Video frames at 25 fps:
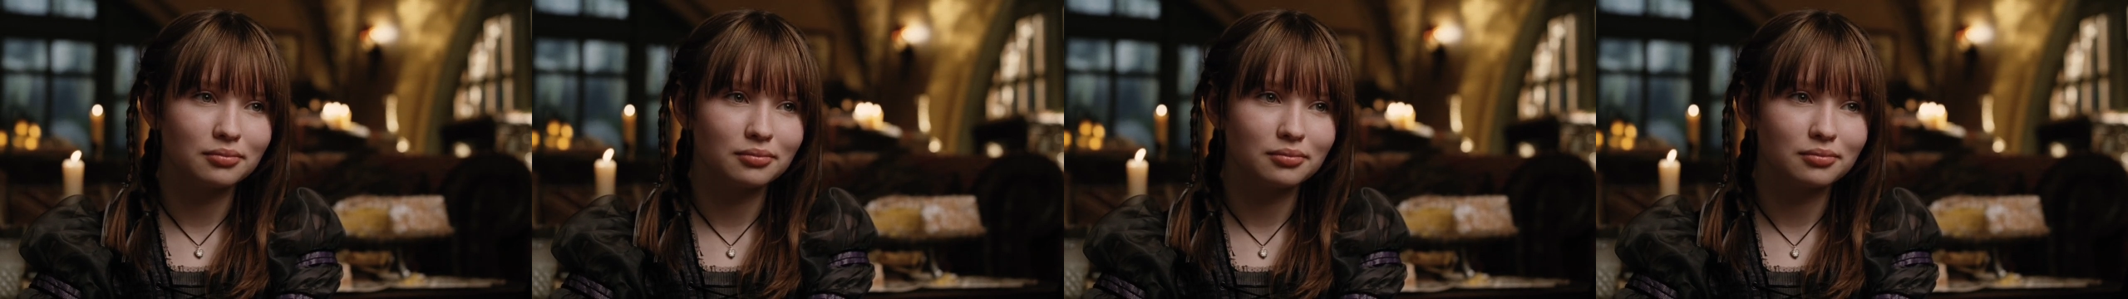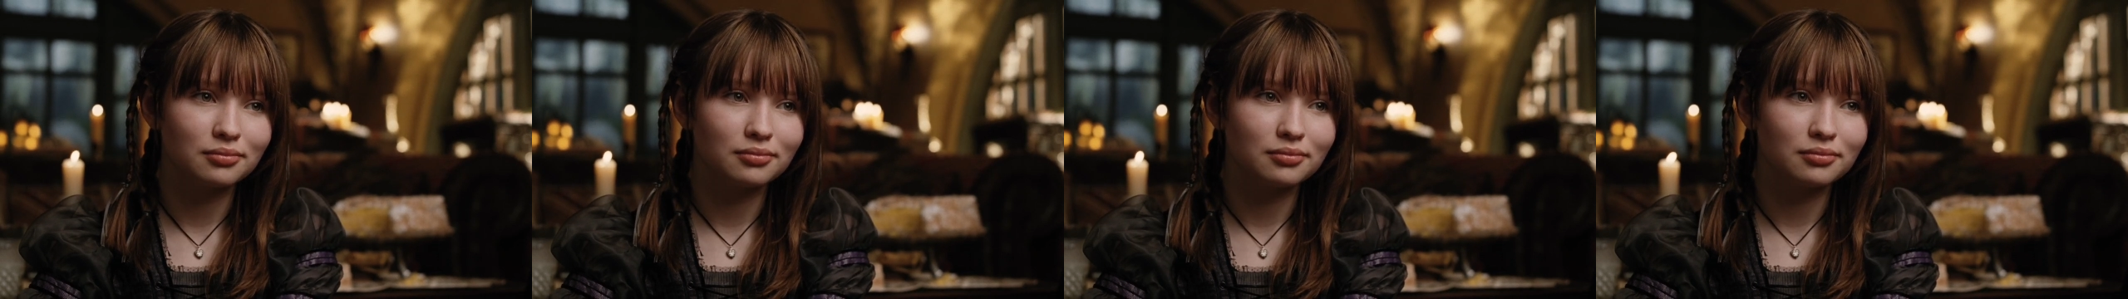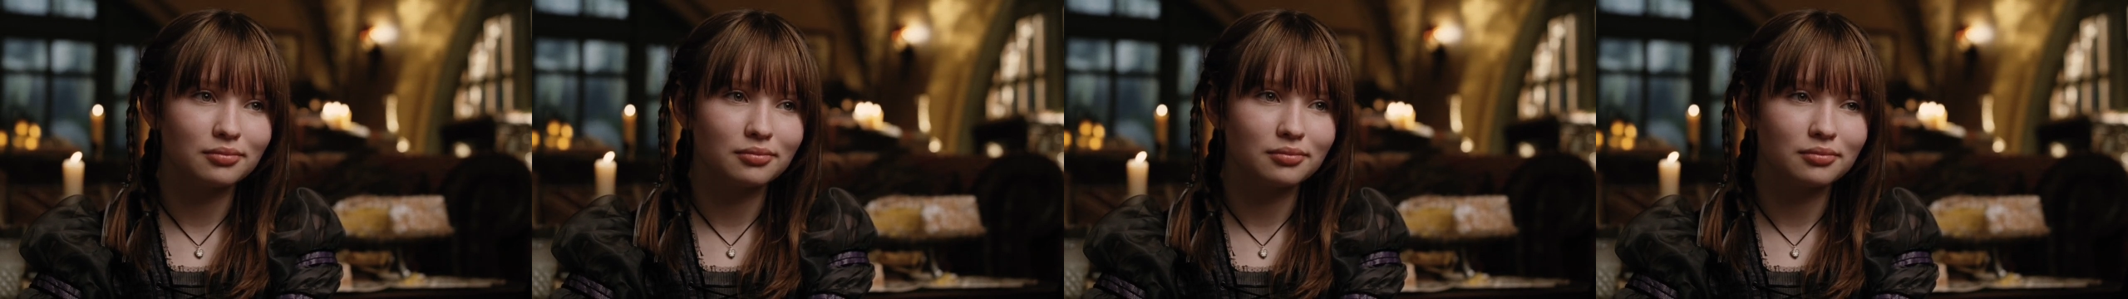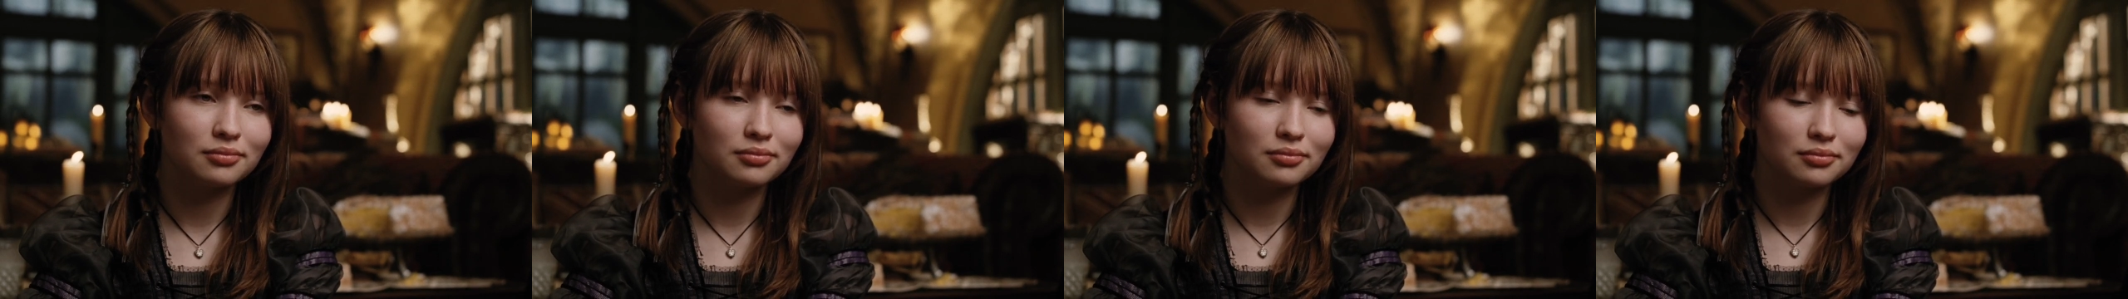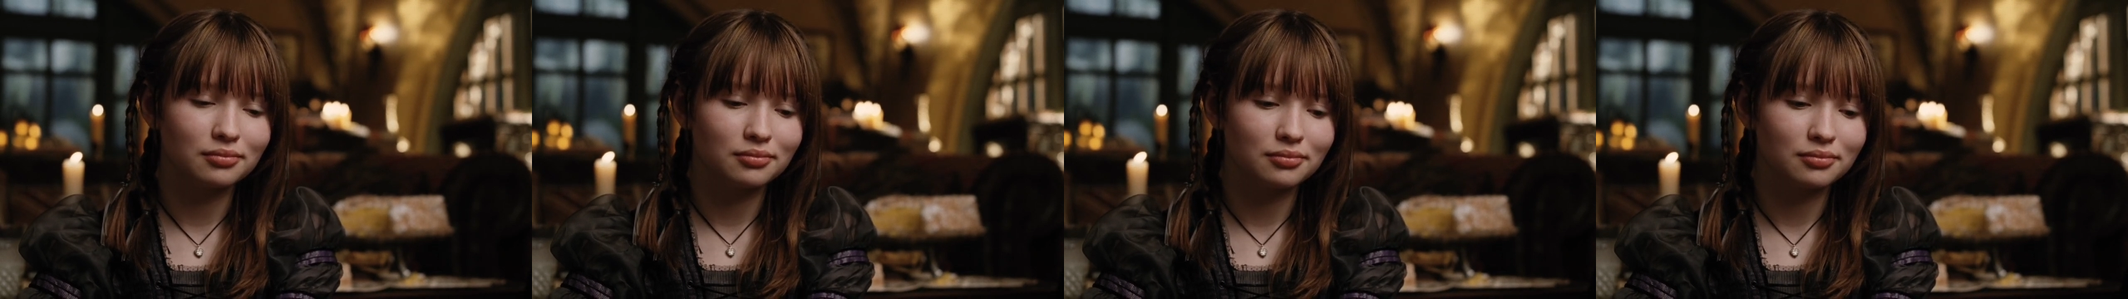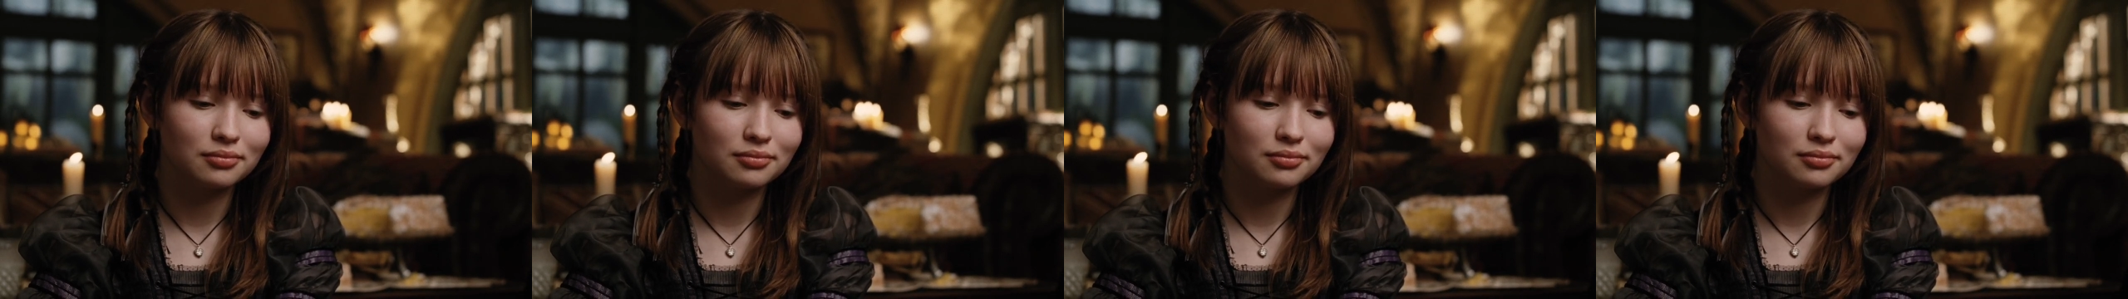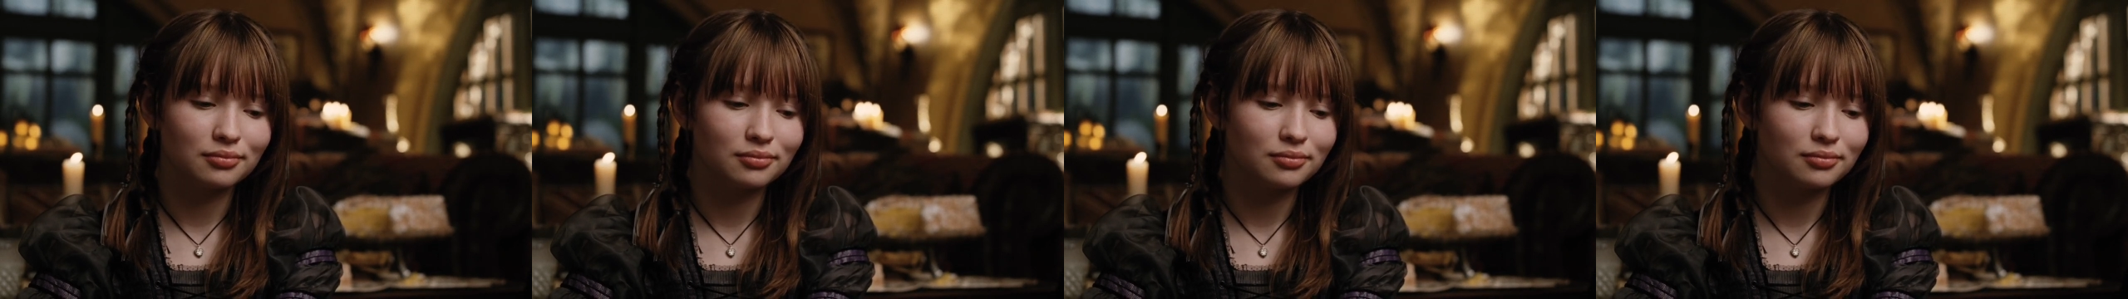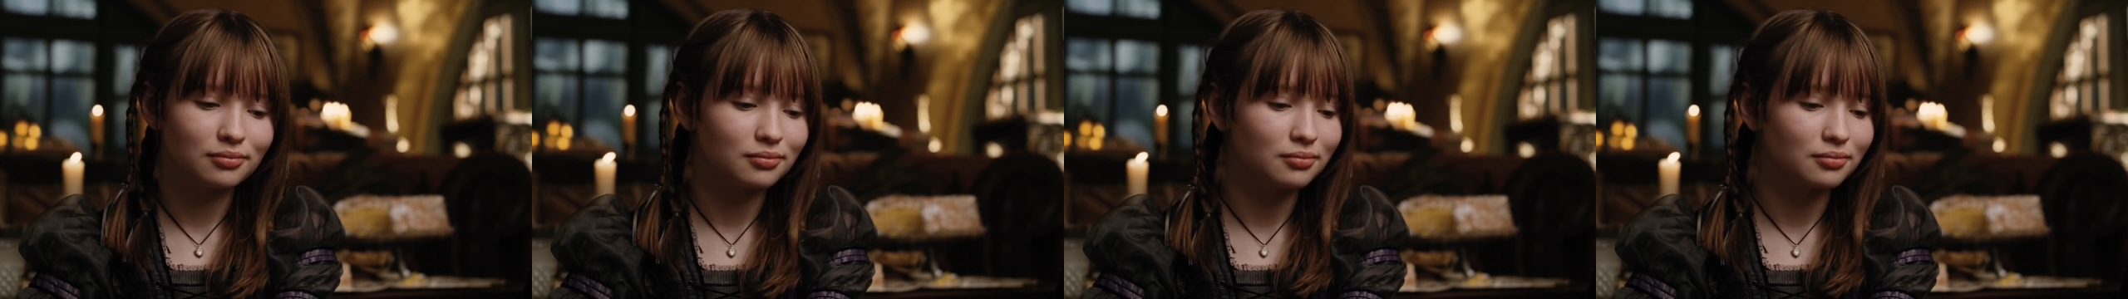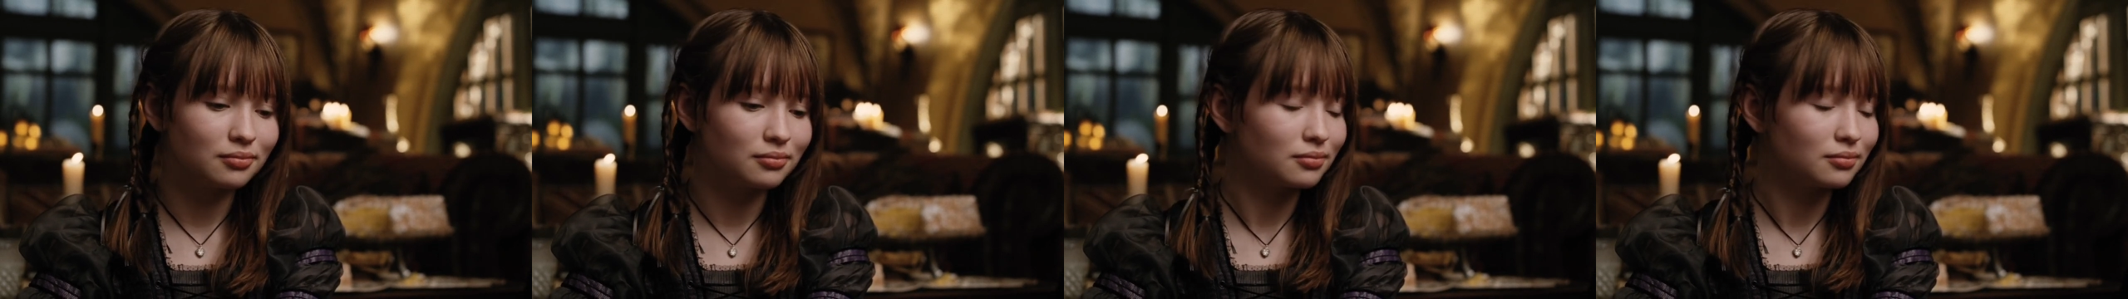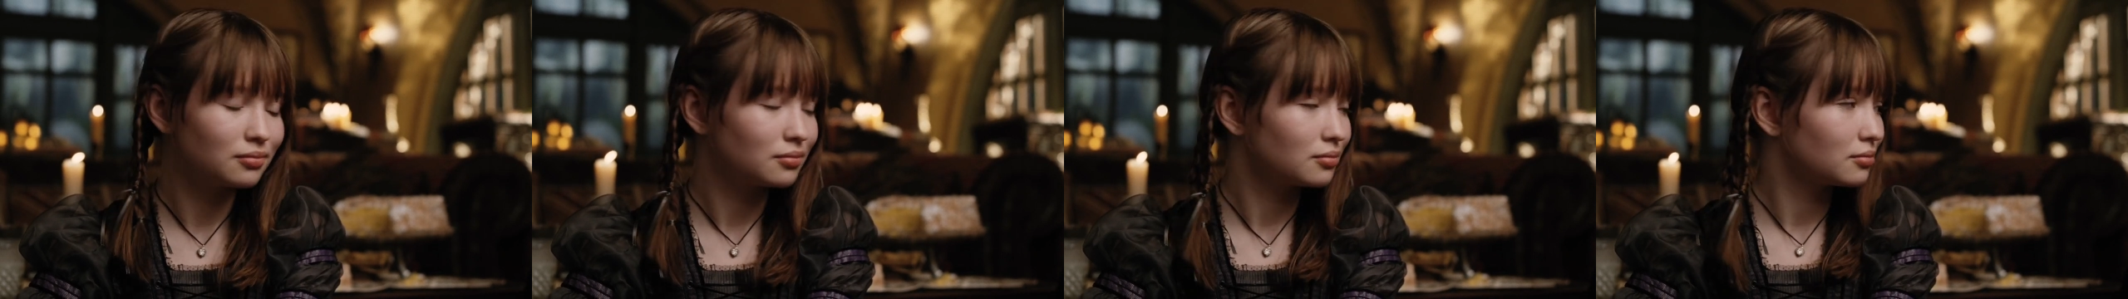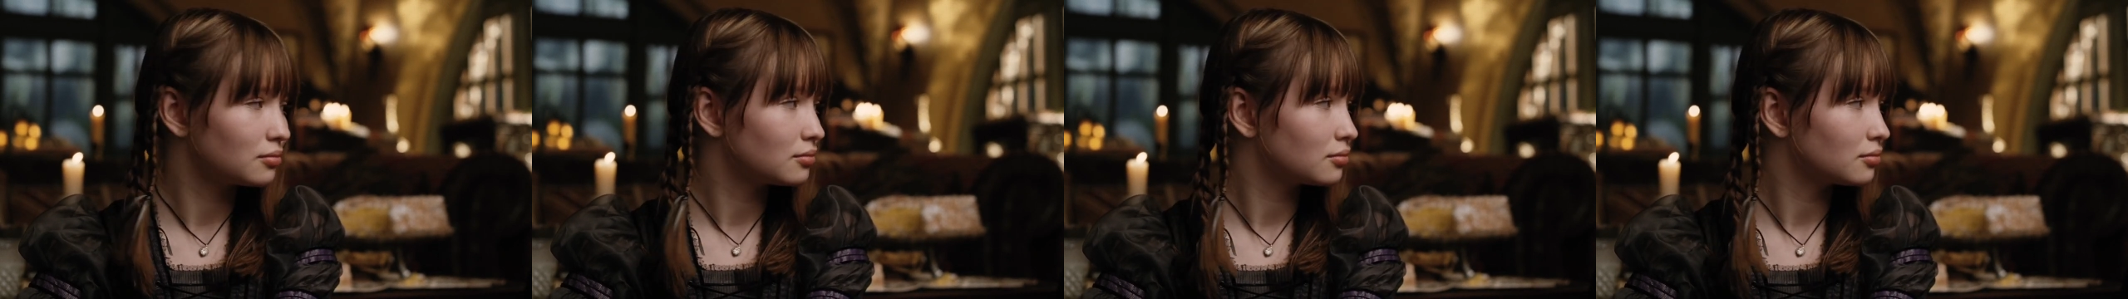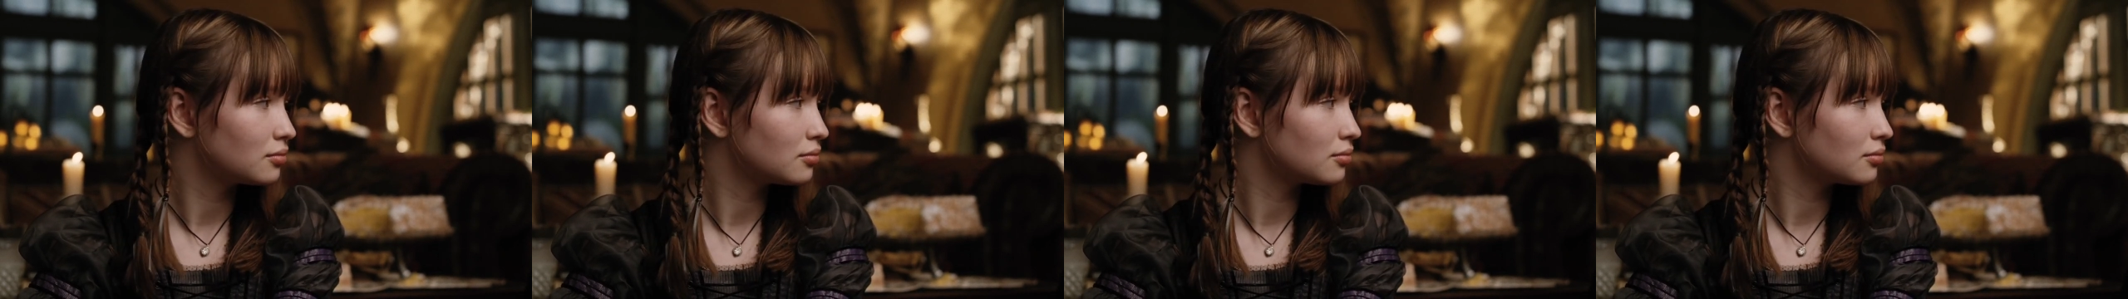And so, the
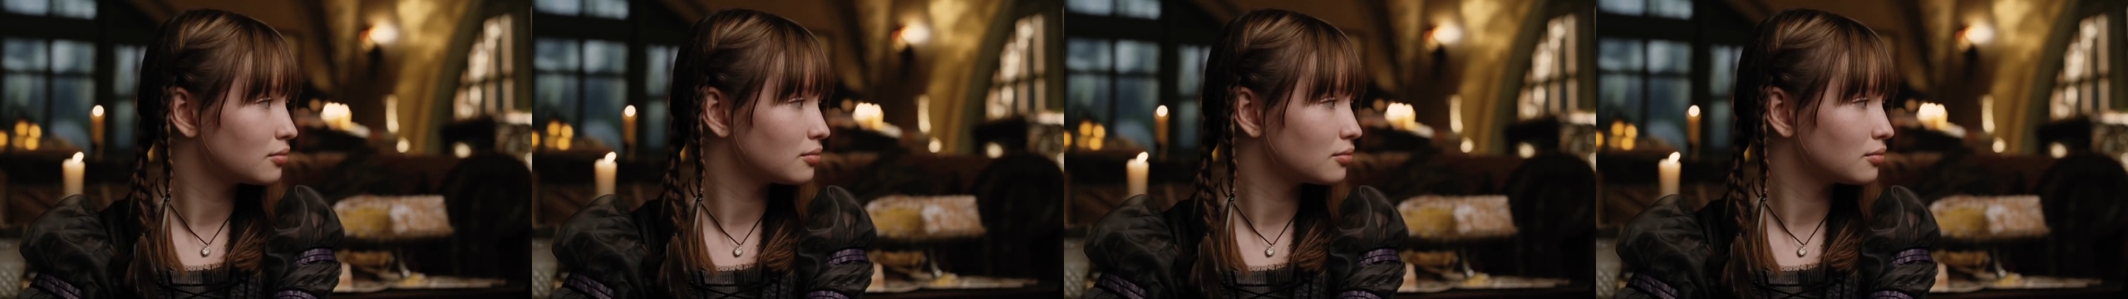Baudelaire